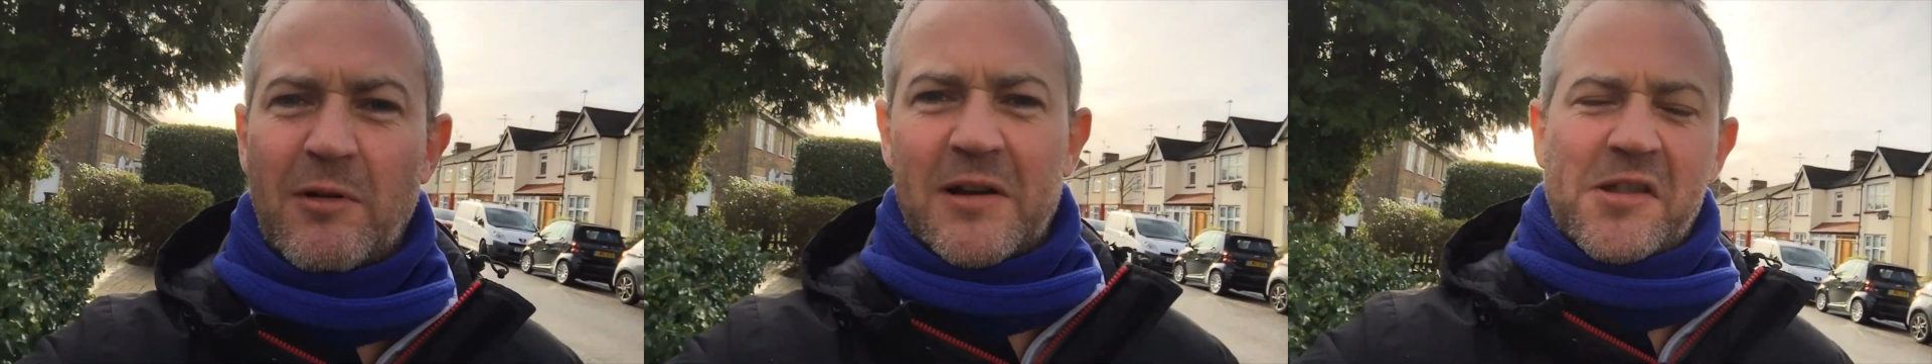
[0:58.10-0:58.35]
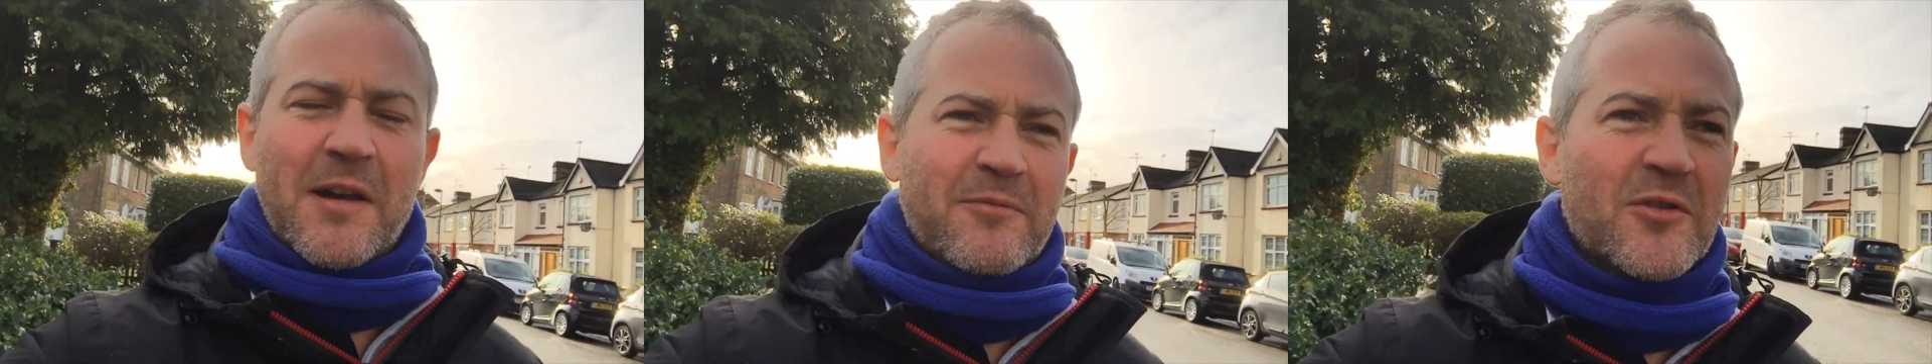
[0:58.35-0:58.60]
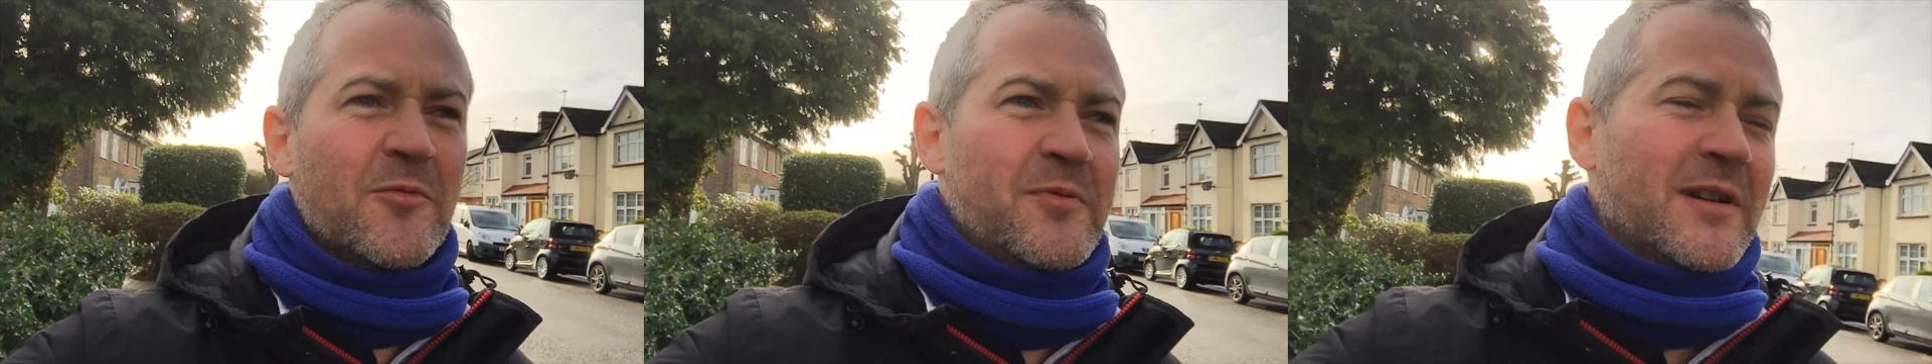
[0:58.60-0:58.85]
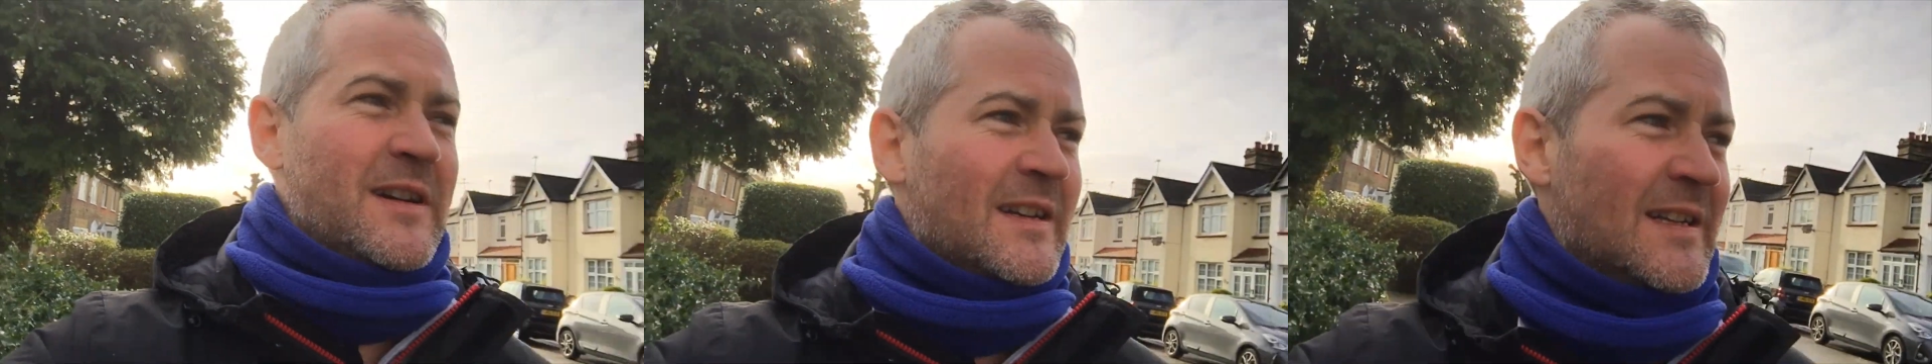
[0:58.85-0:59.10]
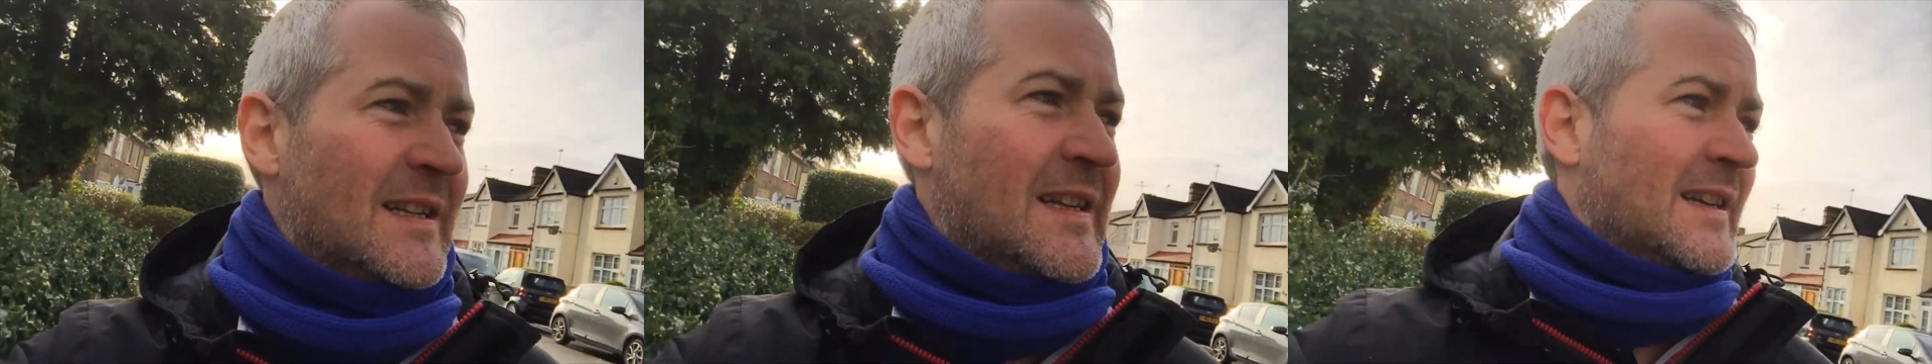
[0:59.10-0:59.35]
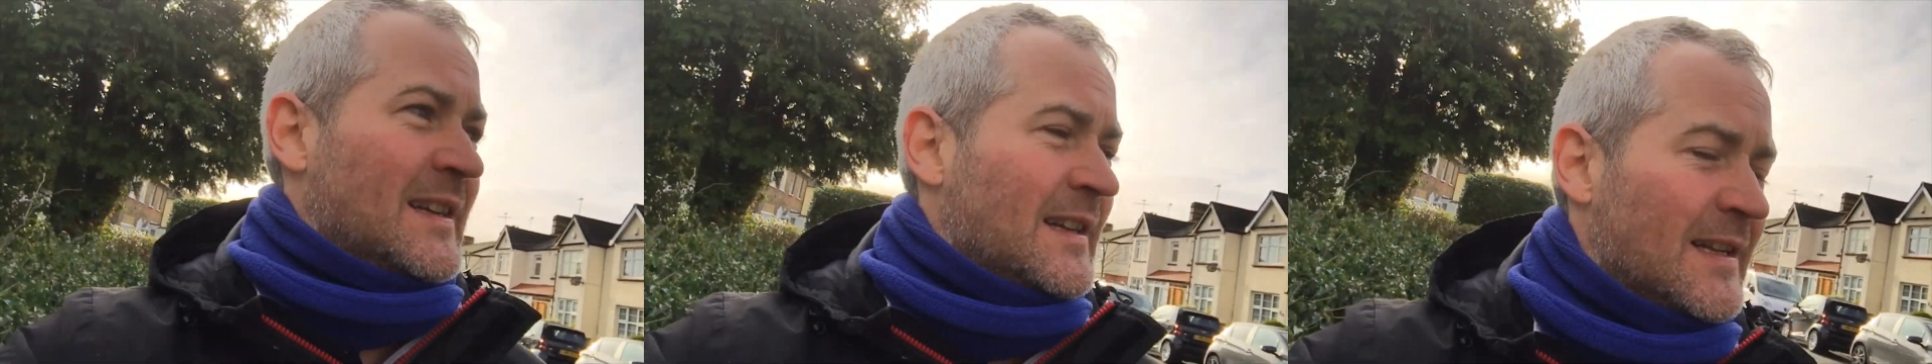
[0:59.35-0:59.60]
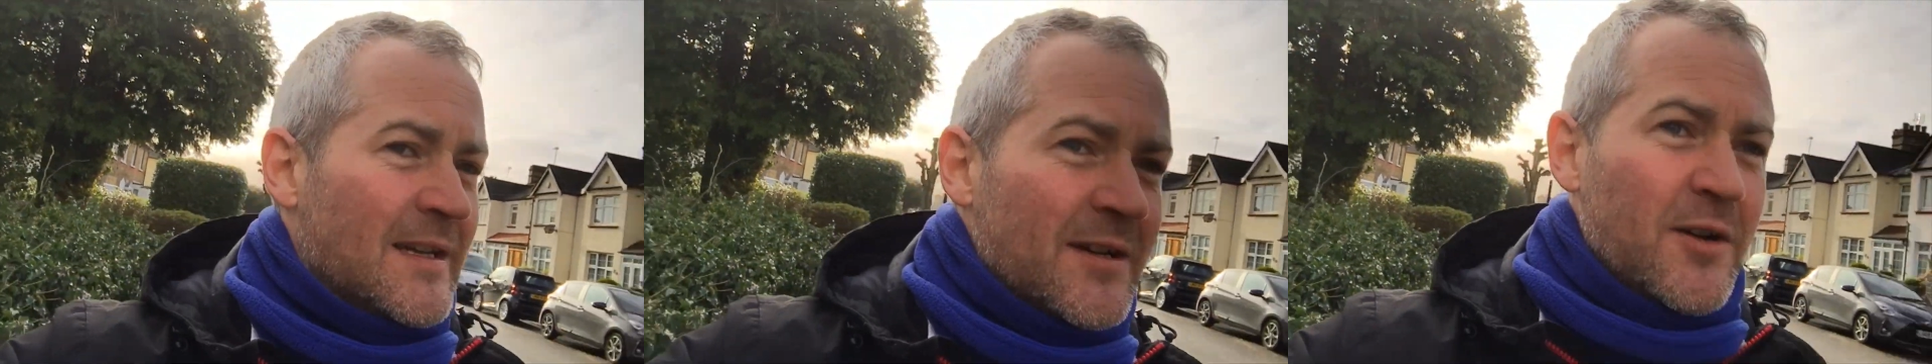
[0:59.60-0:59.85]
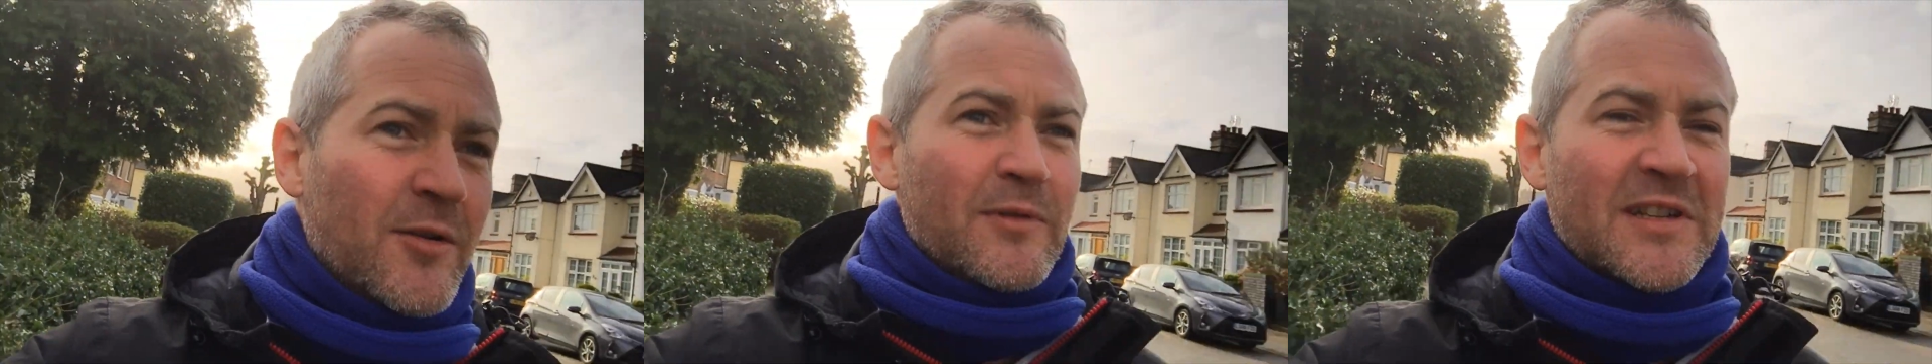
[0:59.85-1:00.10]
WhatsApp group.
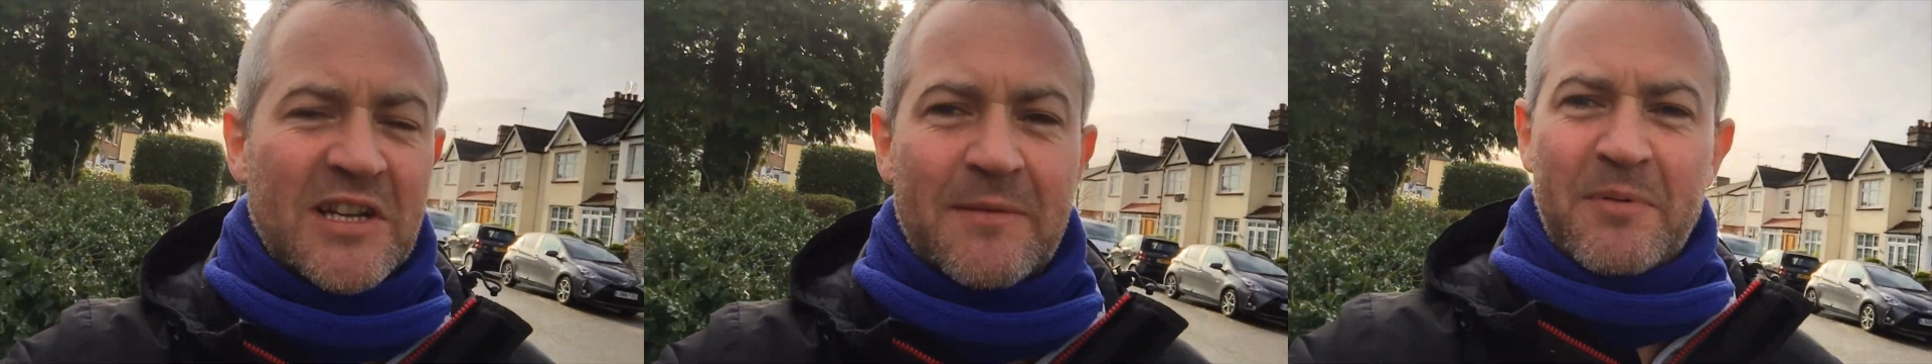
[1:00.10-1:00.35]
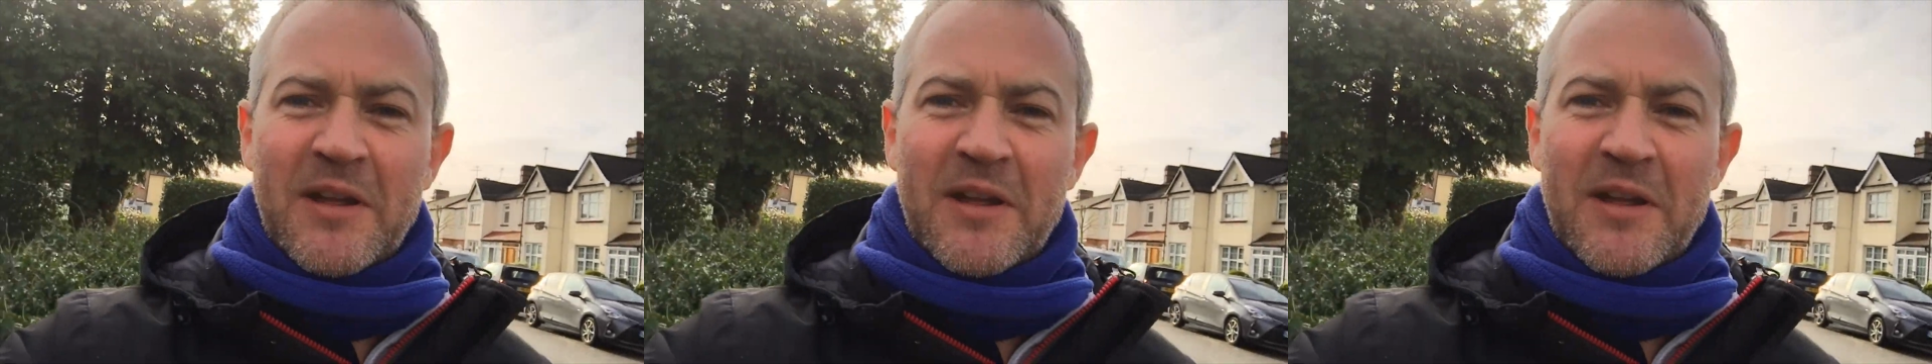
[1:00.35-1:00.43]
We'll chip